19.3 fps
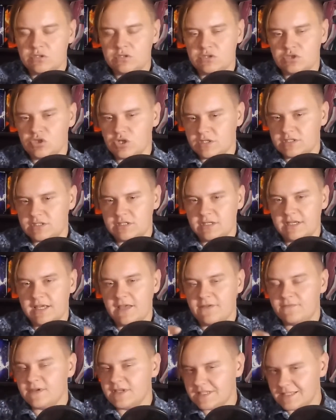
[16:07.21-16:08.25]
Just
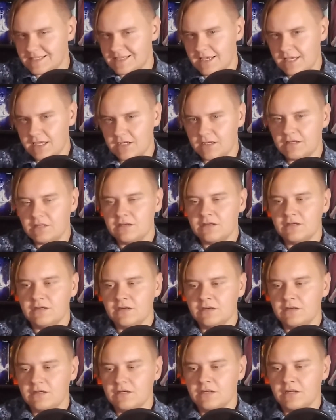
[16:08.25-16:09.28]
if it did,
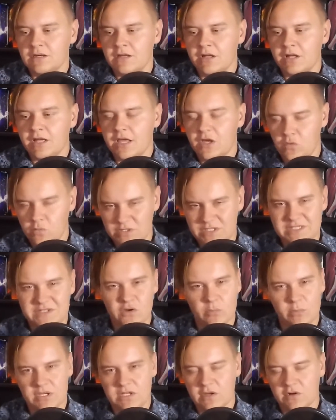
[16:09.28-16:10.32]
it would
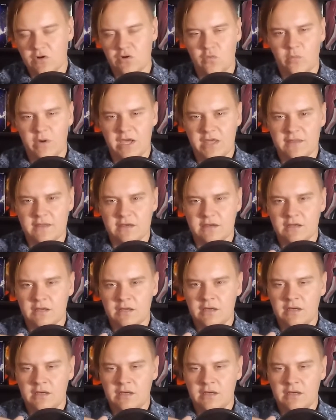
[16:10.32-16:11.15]
still be done in a way that